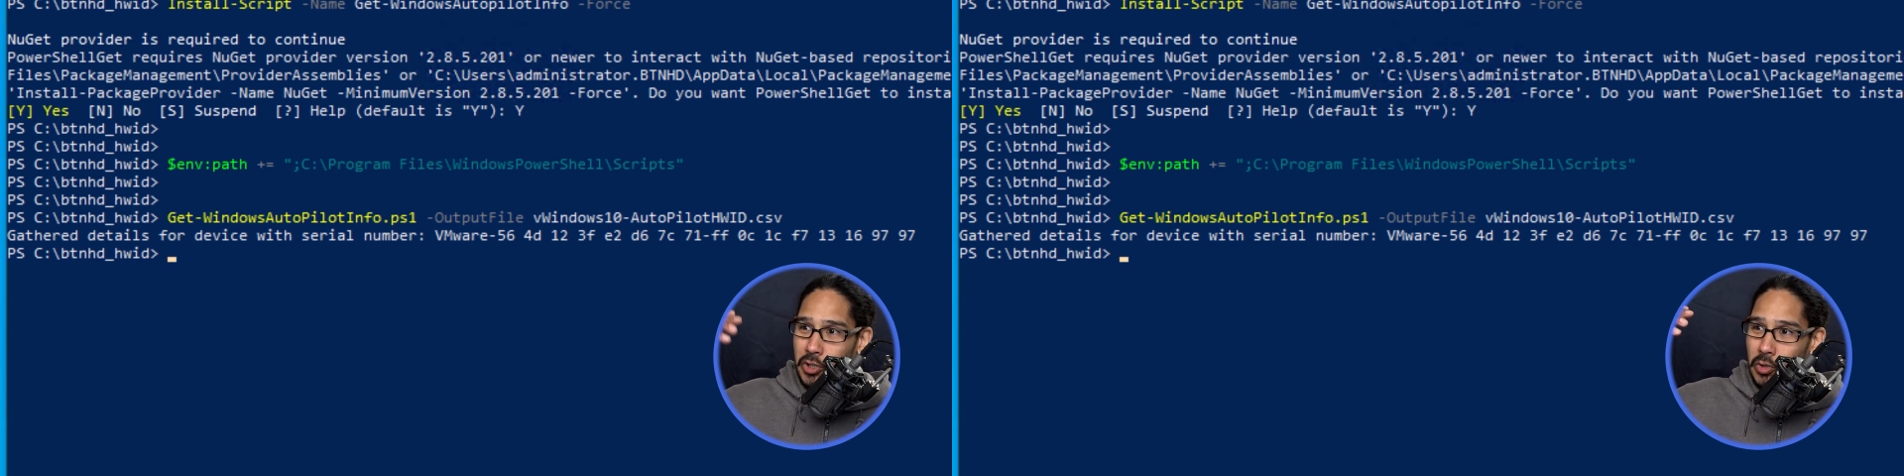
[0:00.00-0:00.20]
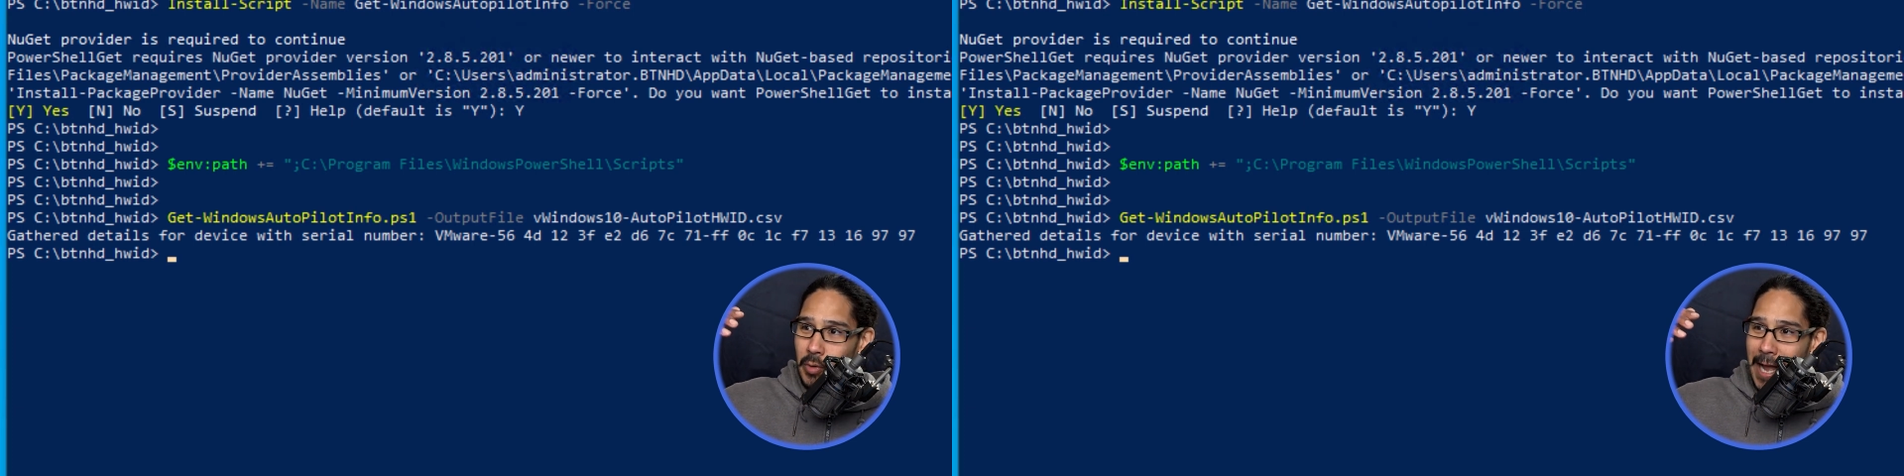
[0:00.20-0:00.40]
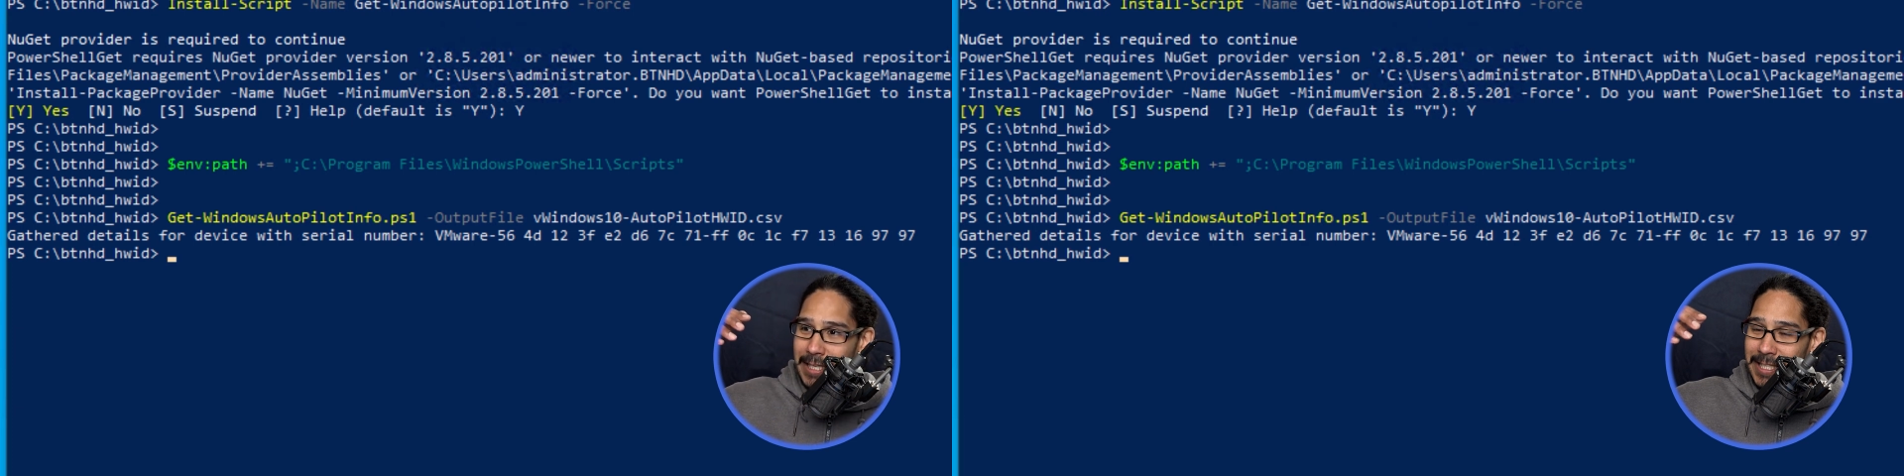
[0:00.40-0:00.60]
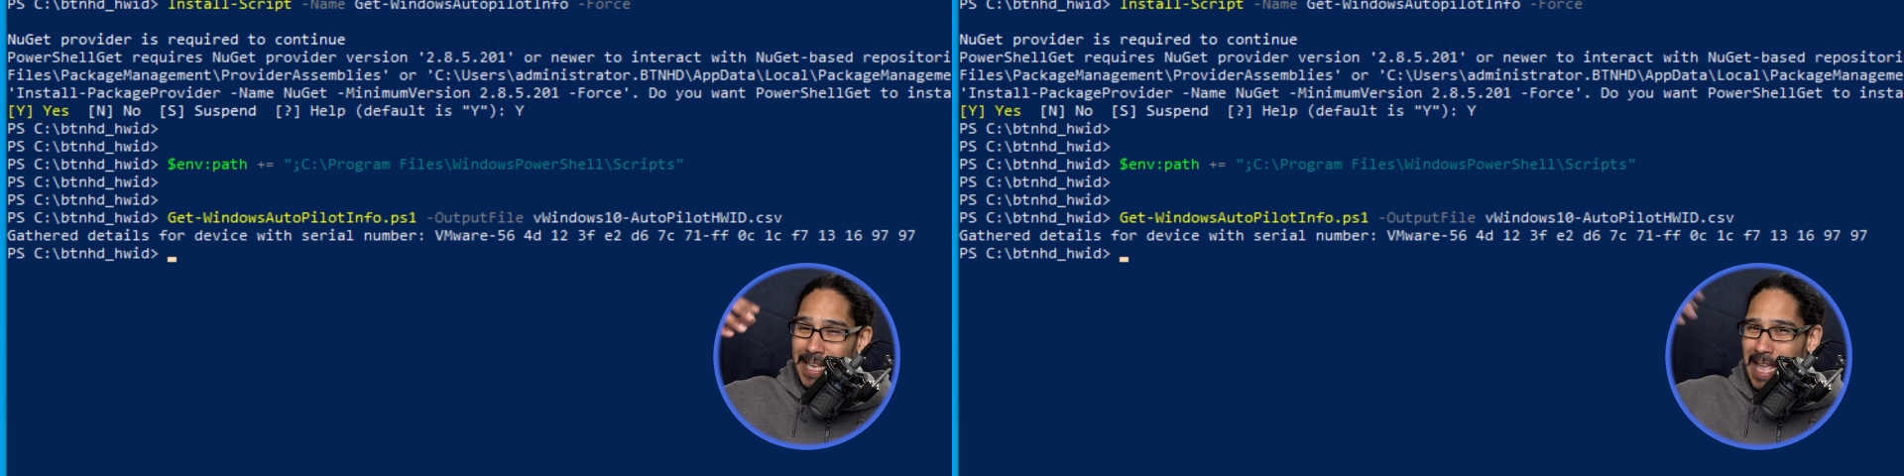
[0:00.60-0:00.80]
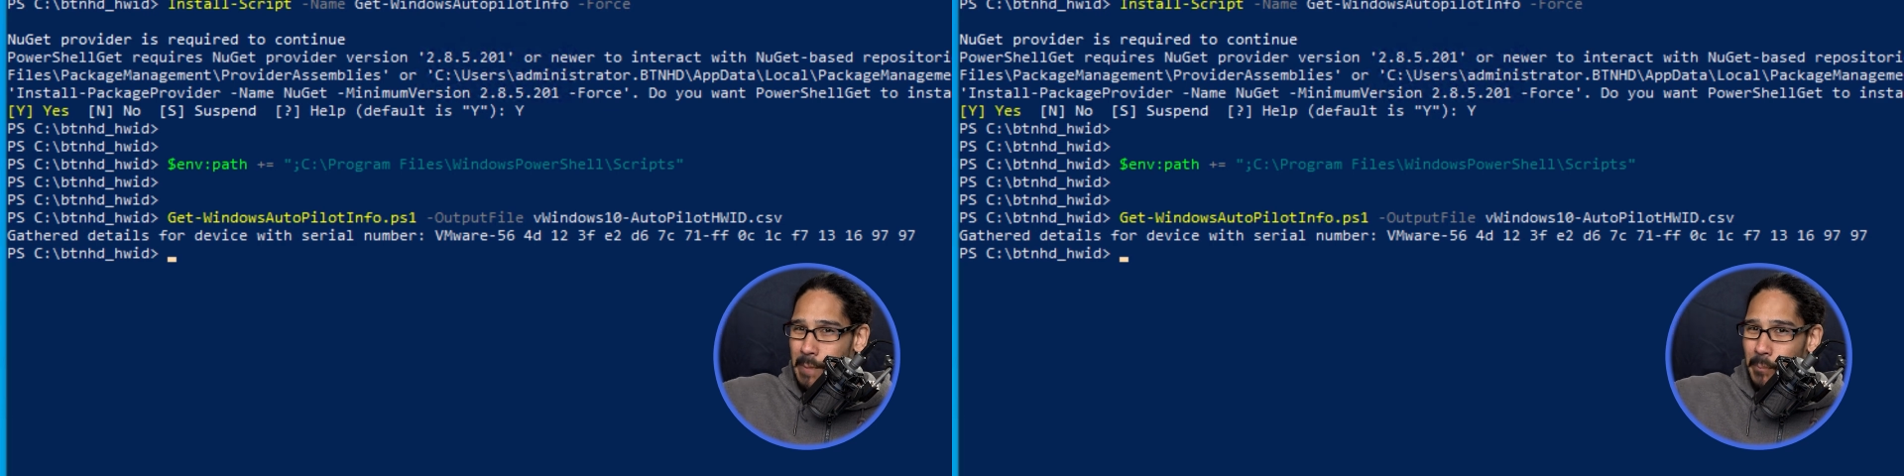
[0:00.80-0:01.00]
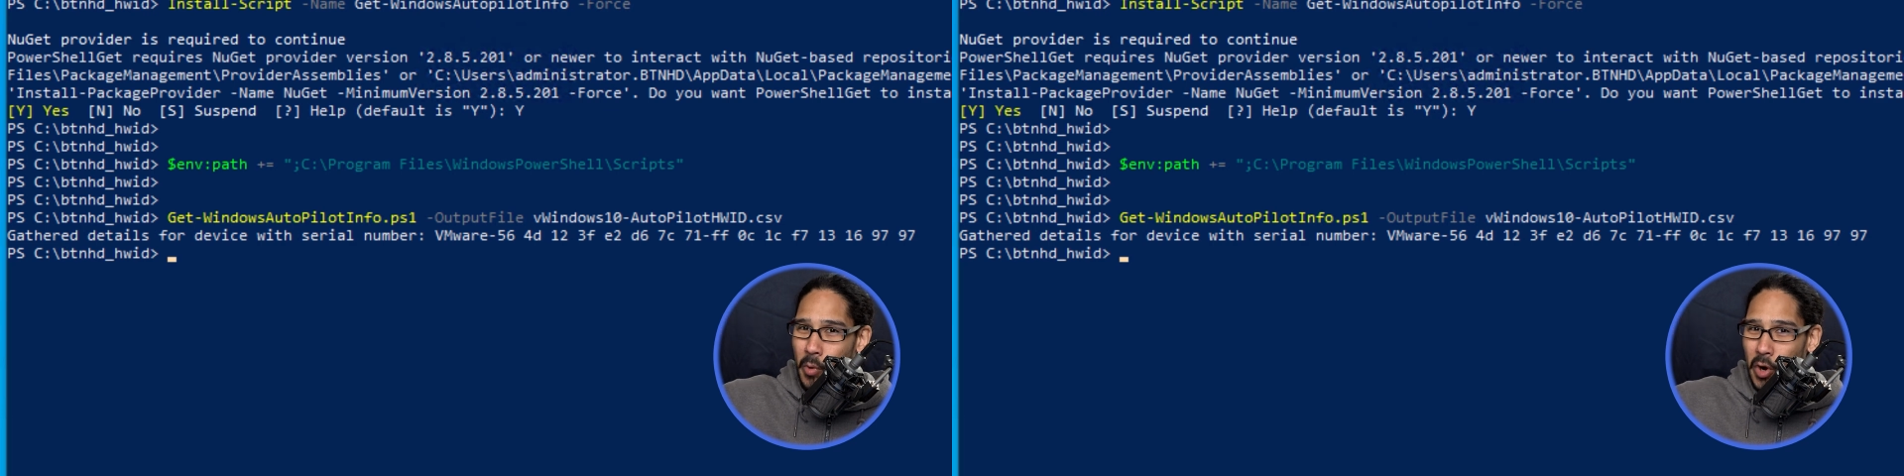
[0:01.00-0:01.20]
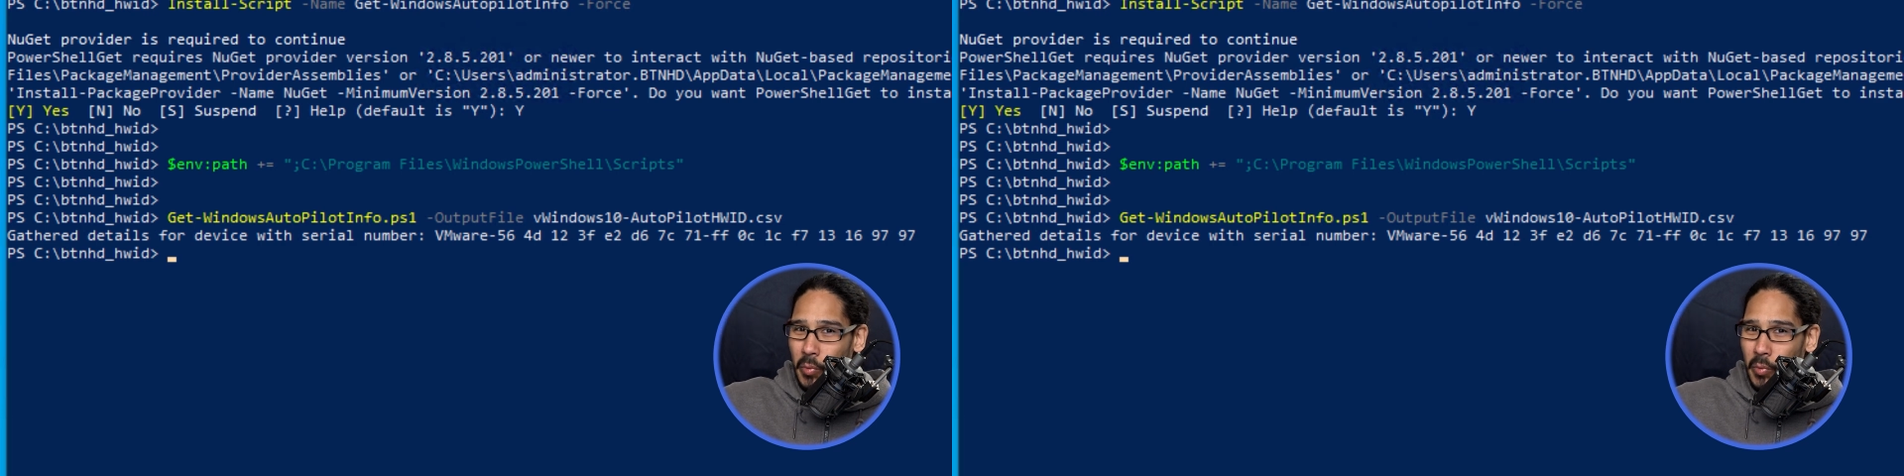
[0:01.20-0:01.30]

to actually import